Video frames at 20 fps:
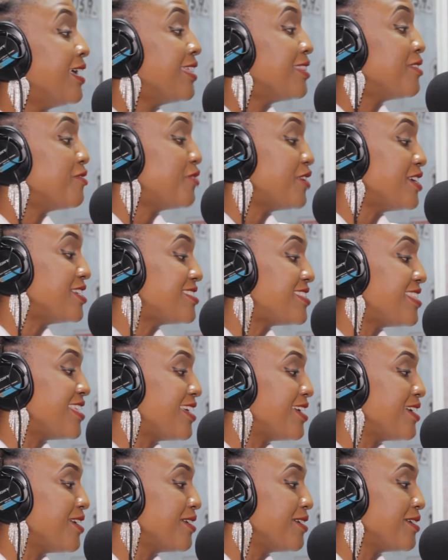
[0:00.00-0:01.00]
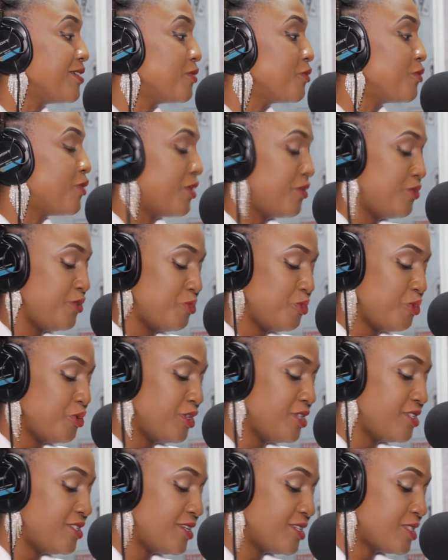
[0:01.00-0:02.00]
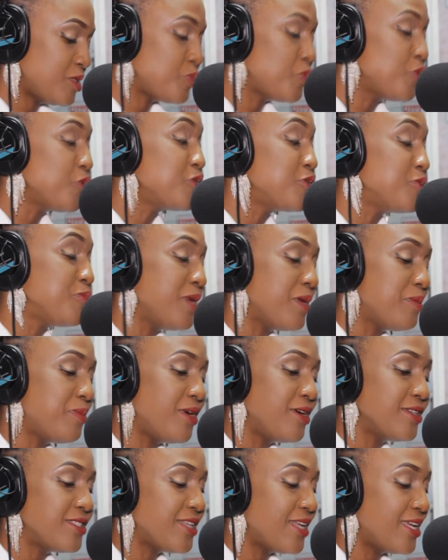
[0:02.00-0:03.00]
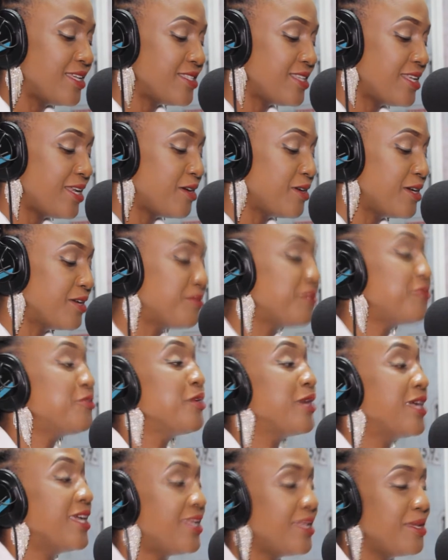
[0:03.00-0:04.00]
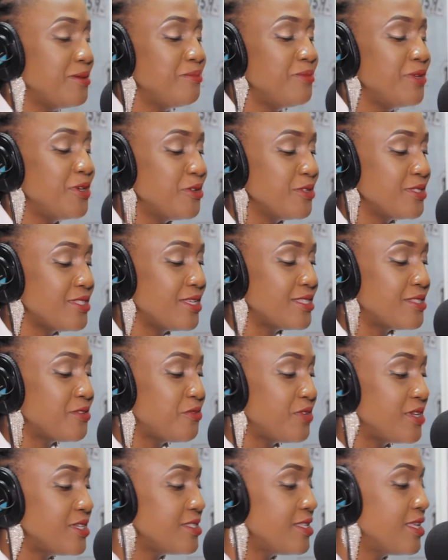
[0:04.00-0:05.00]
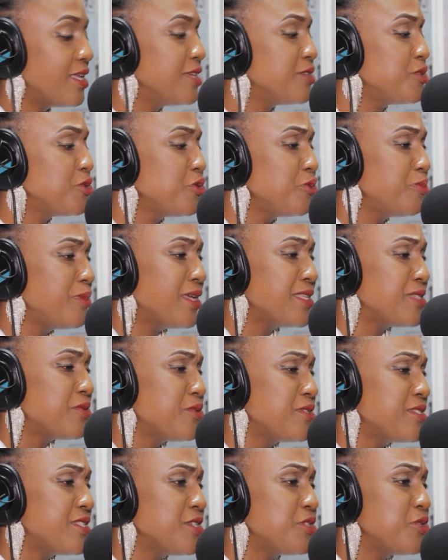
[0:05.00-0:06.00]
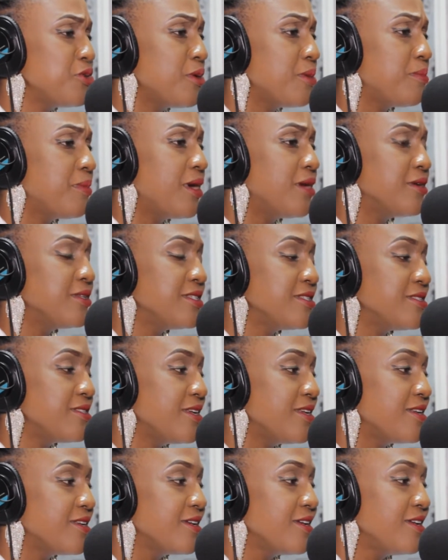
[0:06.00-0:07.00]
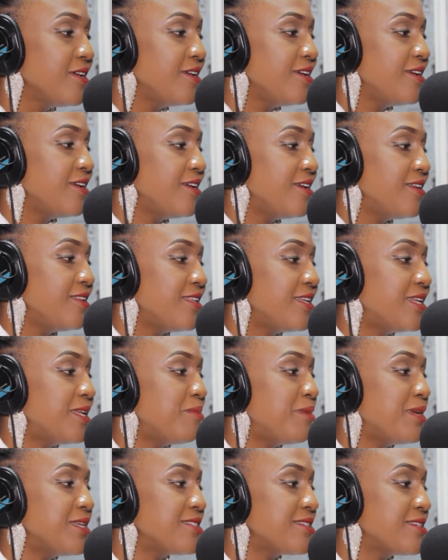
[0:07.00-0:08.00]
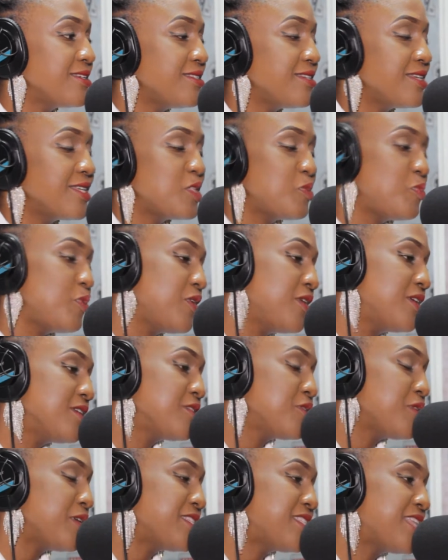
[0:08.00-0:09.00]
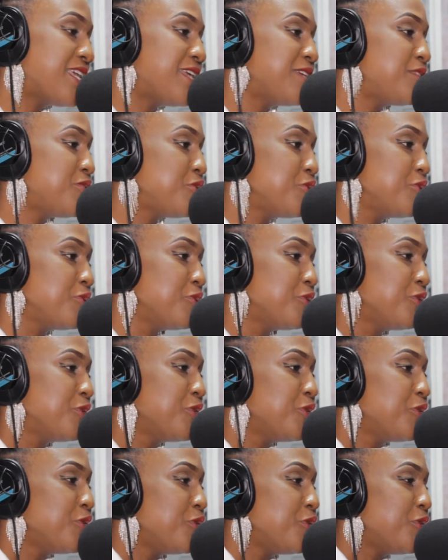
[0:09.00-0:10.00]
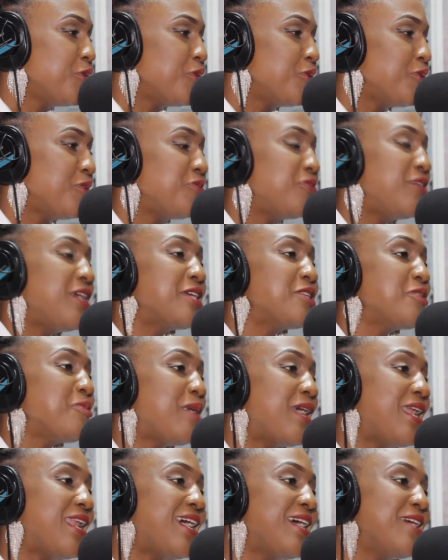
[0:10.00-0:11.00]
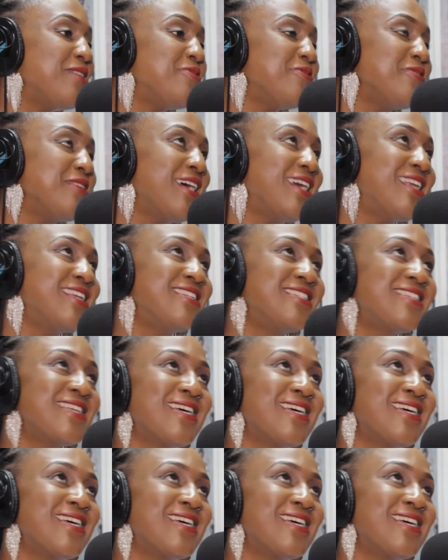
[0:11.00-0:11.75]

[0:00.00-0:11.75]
The first thing one of your producers spoke to me about, and I said I'll never forget him because that's the first thing he told me. I said, what's the show about? He said, the Damascus experience. So I started to reflect on my life, and